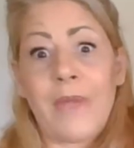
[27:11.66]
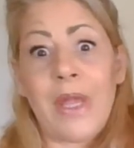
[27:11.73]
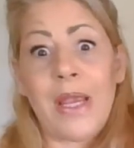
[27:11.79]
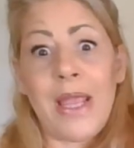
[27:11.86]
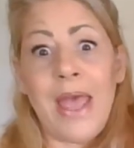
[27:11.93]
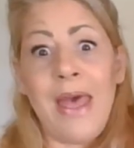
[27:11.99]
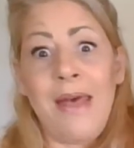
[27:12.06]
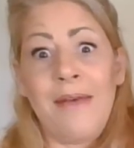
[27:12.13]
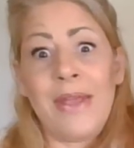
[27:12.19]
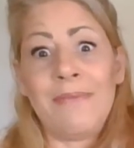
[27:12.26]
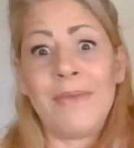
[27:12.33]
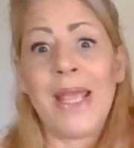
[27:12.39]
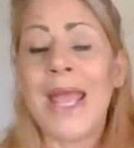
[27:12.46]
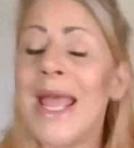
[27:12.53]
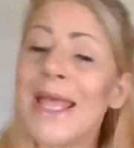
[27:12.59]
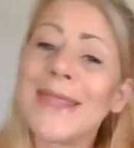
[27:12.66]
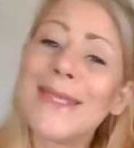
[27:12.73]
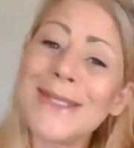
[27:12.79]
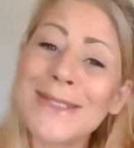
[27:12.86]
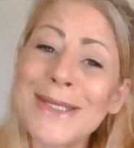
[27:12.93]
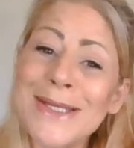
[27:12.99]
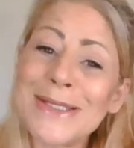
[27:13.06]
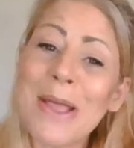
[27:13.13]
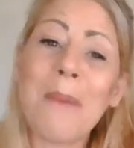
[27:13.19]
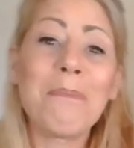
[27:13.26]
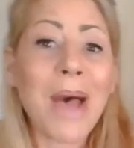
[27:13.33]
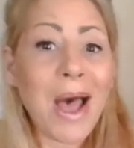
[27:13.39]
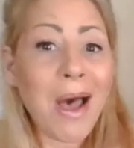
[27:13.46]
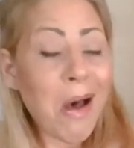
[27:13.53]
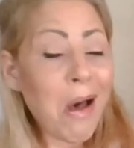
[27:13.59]
There you have it. This is
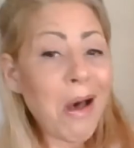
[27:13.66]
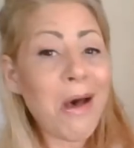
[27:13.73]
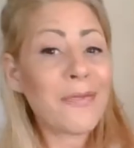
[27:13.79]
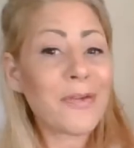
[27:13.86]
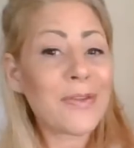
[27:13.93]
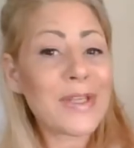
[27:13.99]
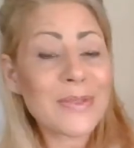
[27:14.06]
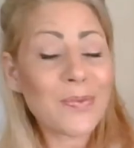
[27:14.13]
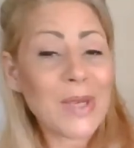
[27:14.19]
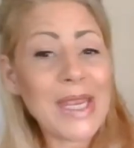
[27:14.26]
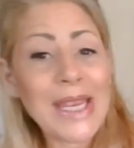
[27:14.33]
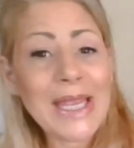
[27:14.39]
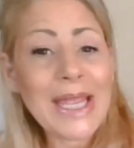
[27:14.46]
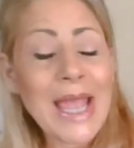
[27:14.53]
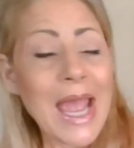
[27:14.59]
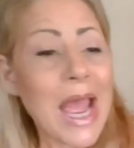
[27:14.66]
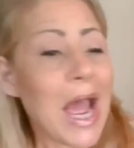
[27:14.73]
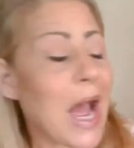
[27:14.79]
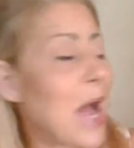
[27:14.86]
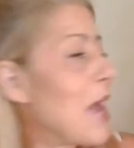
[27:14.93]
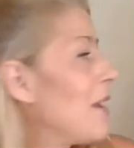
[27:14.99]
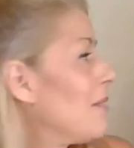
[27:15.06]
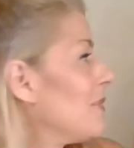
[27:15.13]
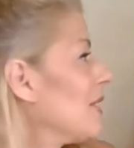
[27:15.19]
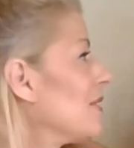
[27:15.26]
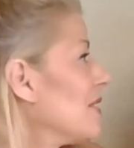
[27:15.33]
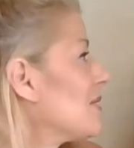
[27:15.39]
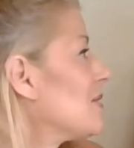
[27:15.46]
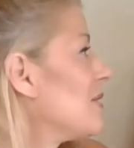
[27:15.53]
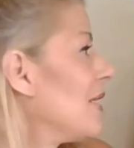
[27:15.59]
my haul for this week. Um,
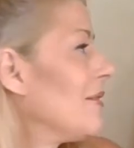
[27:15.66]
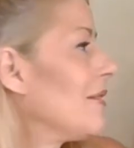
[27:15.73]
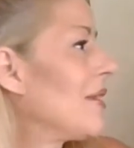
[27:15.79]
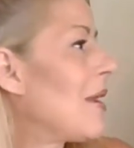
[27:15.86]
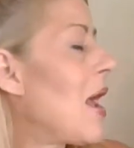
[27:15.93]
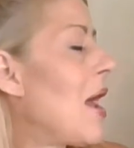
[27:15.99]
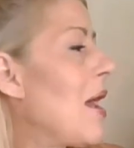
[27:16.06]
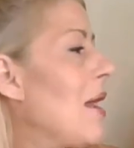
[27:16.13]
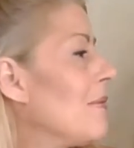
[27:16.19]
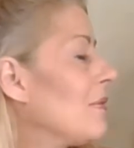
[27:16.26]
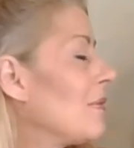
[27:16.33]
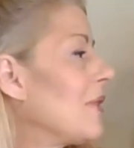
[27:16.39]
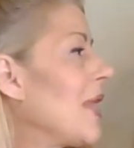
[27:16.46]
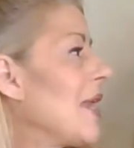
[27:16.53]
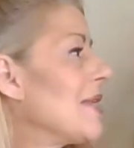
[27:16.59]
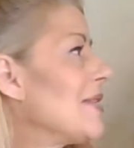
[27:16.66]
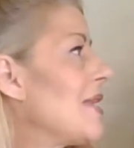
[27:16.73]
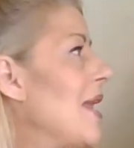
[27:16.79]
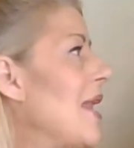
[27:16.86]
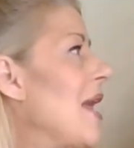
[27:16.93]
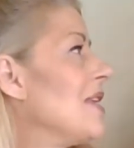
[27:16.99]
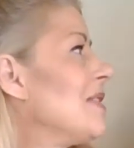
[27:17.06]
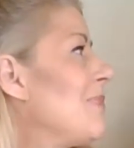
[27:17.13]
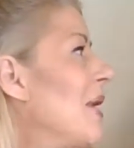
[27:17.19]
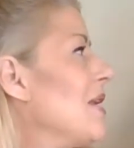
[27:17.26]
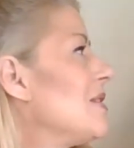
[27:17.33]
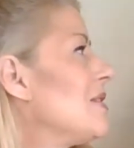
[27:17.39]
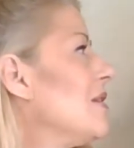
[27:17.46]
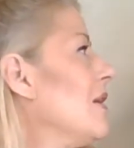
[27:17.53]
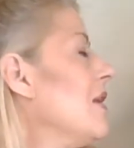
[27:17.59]
this, uh, like I said, I
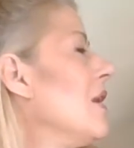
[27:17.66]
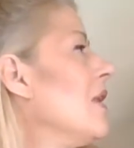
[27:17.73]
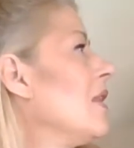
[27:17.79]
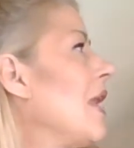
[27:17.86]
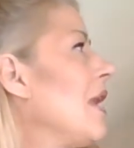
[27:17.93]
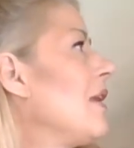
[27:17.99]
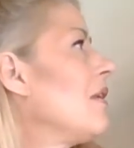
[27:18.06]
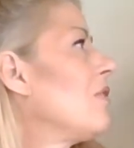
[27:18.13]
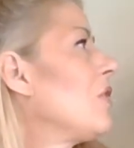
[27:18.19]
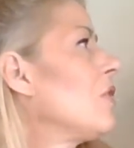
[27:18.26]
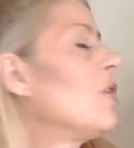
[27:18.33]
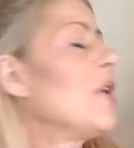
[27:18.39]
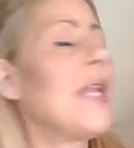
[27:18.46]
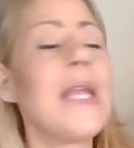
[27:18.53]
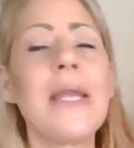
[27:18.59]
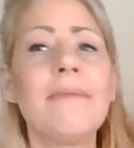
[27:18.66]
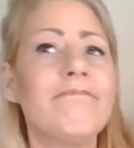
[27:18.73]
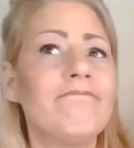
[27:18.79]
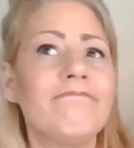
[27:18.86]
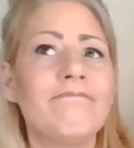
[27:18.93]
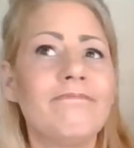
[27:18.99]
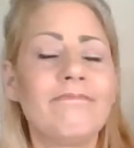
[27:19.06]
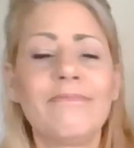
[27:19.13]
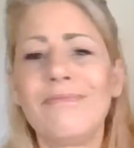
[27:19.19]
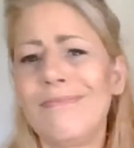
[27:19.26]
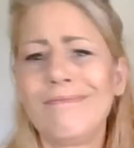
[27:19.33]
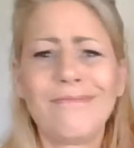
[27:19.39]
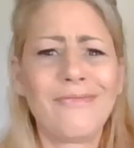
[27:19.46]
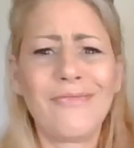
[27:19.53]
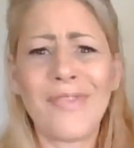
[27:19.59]
spent like
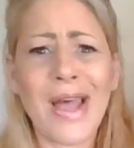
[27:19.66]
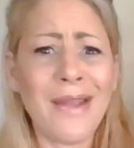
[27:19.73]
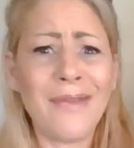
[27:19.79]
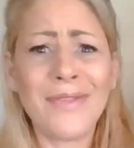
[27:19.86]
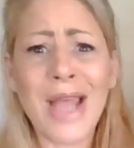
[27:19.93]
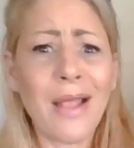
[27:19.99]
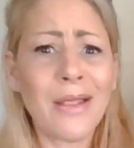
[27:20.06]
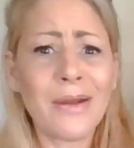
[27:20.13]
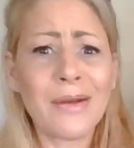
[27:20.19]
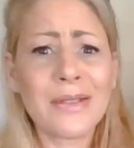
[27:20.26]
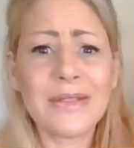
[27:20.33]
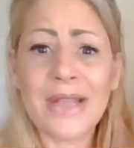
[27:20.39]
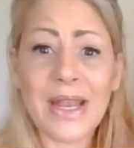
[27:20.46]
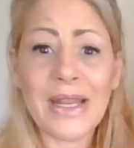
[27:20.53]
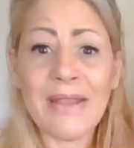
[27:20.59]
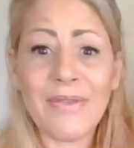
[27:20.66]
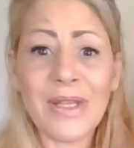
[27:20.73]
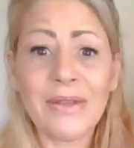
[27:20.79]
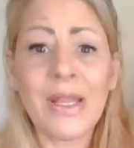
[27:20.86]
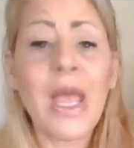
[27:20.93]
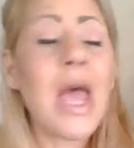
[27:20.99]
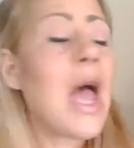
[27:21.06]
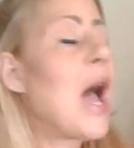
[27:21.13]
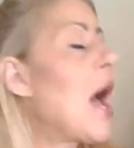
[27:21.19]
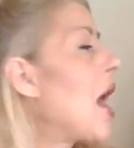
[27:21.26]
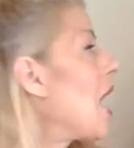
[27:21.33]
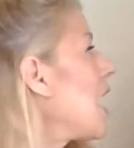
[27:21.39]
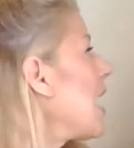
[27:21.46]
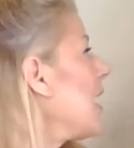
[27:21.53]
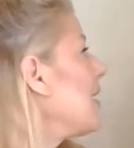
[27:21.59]
35 dollars not even,
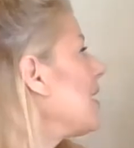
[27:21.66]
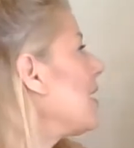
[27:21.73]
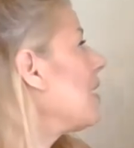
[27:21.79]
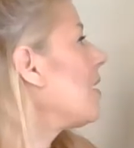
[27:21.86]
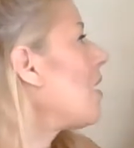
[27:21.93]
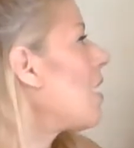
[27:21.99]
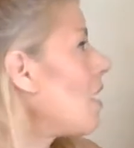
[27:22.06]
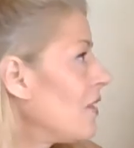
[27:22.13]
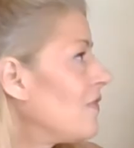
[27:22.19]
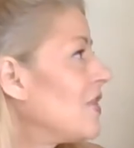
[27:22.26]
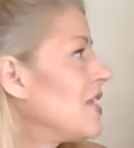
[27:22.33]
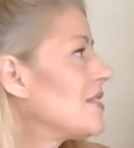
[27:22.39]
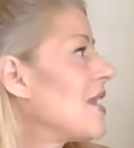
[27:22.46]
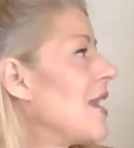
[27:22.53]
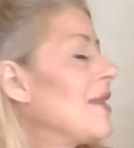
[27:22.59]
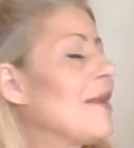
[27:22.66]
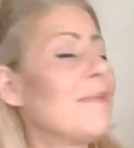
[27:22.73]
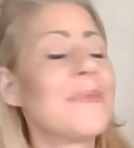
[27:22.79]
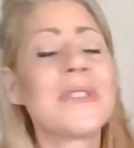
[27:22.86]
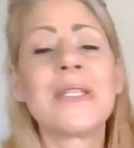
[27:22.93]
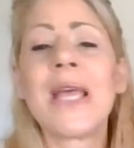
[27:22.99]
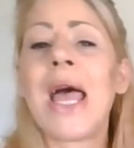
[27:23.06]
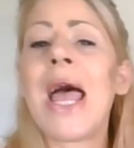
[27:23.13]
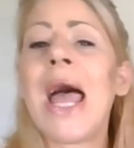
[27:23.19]
on all of these items.